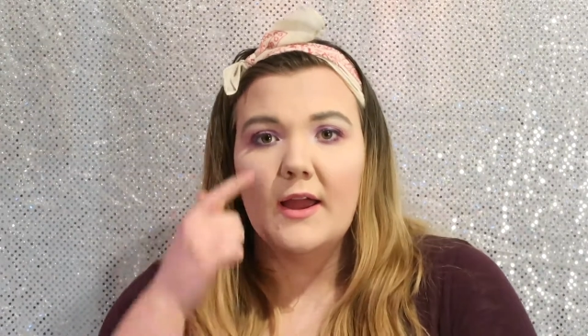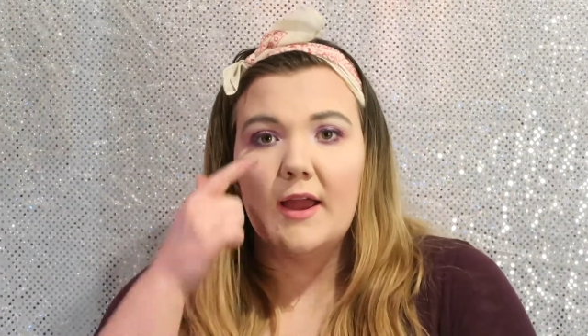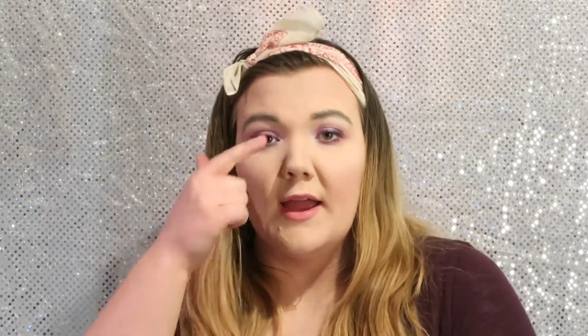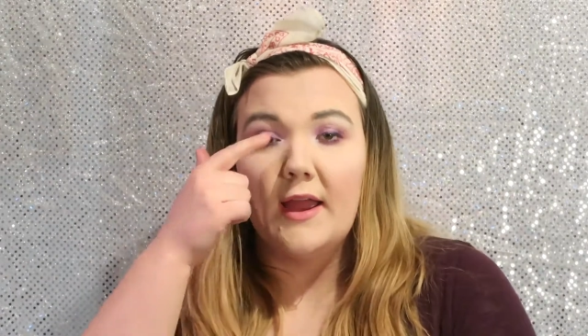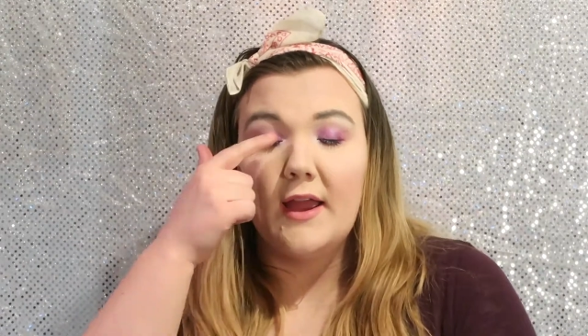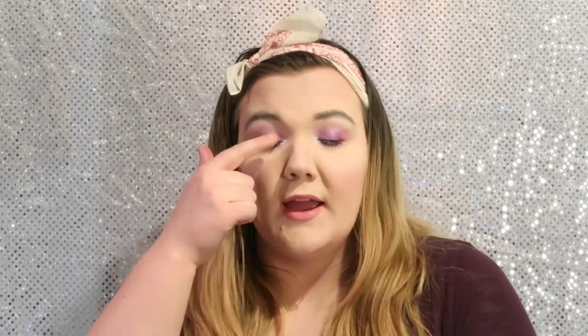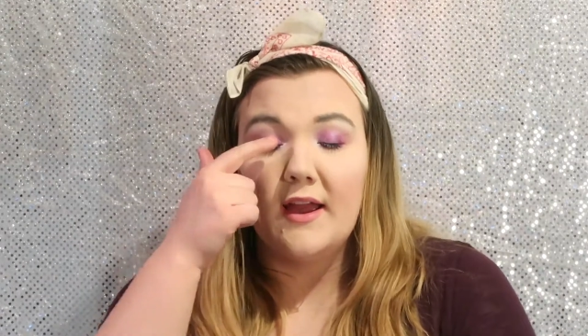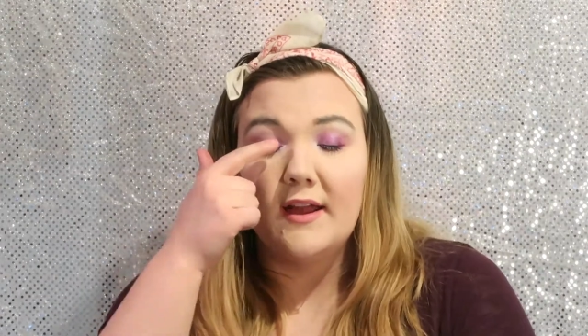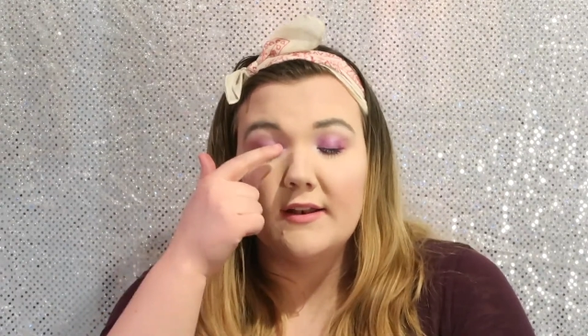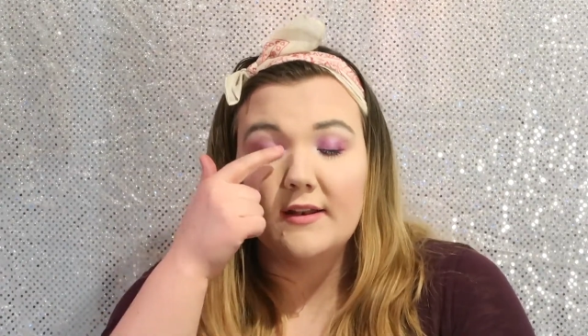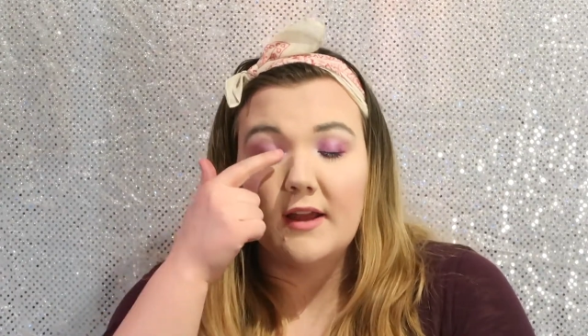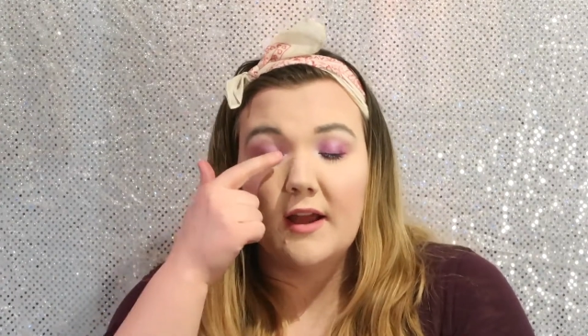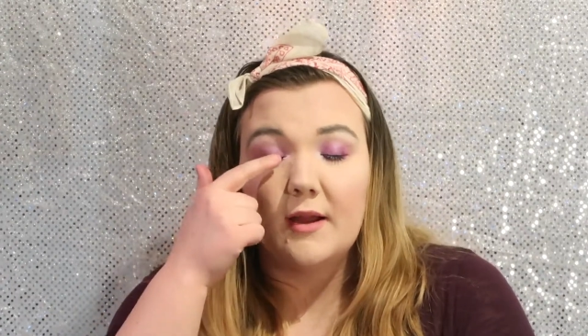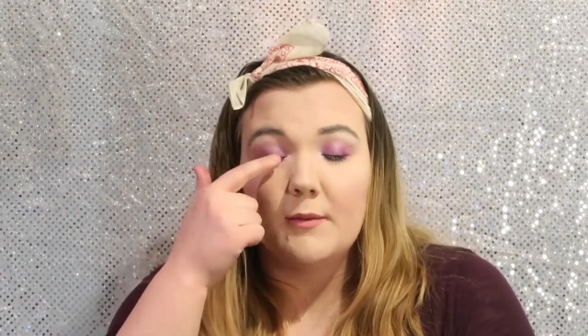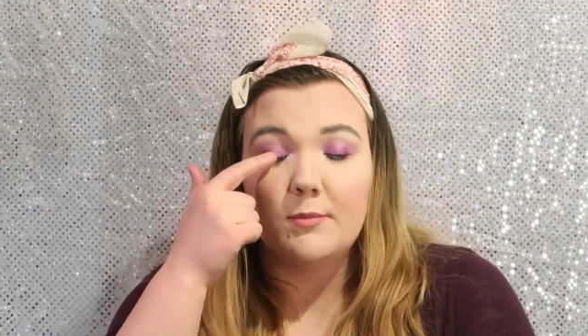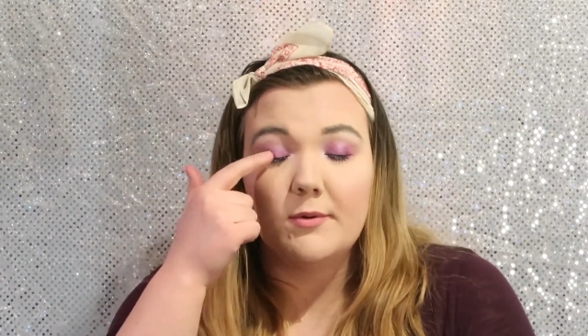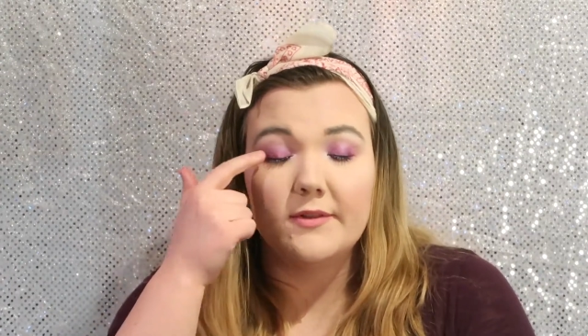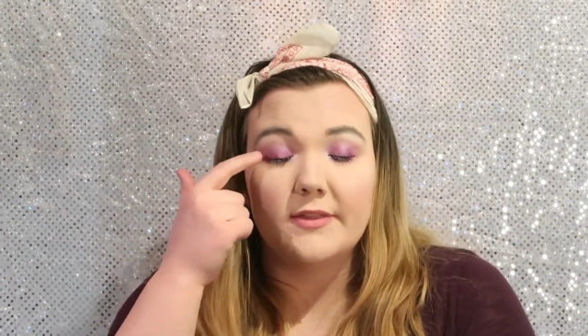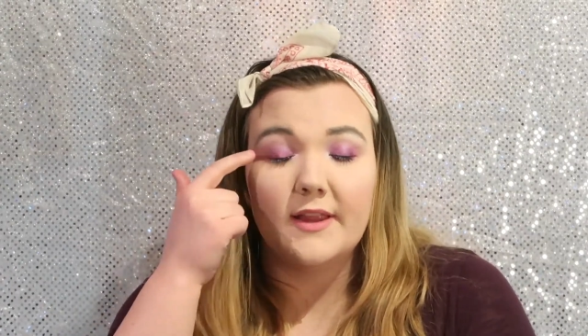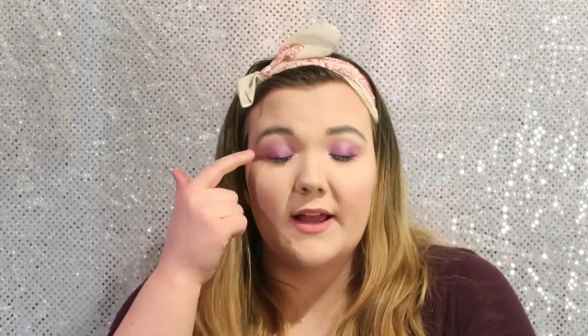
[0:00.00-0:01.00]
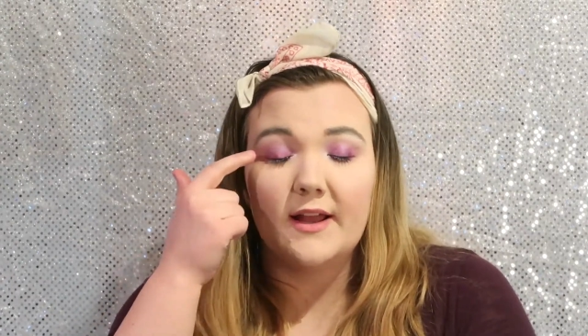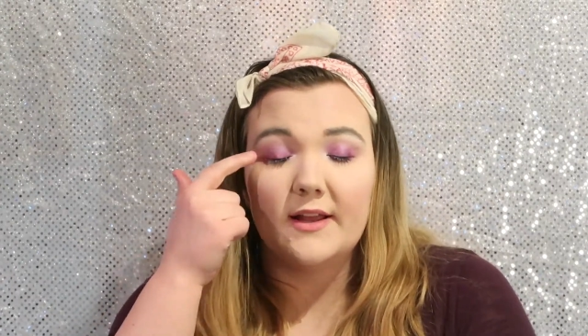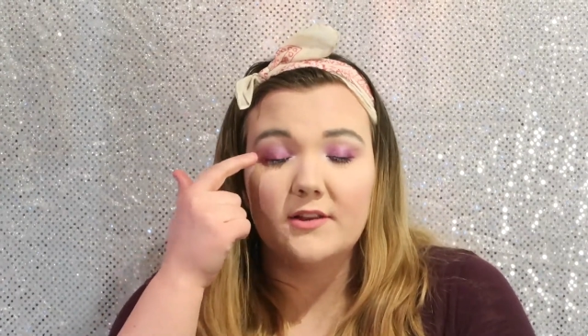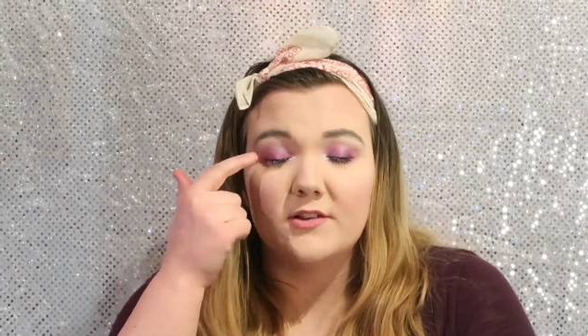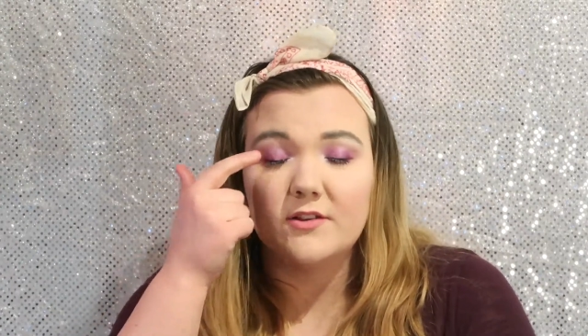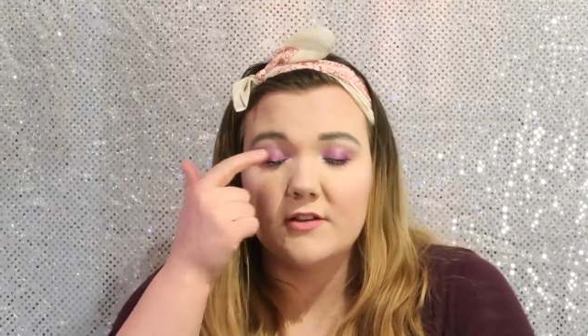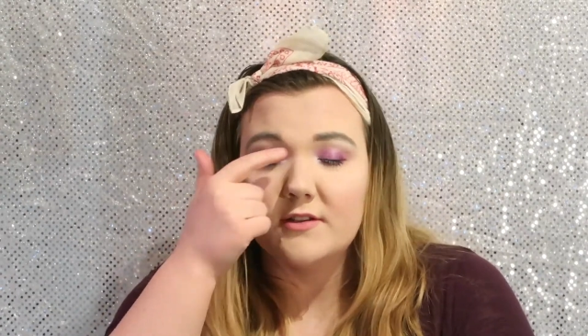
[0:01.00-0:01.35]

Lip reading: and I put that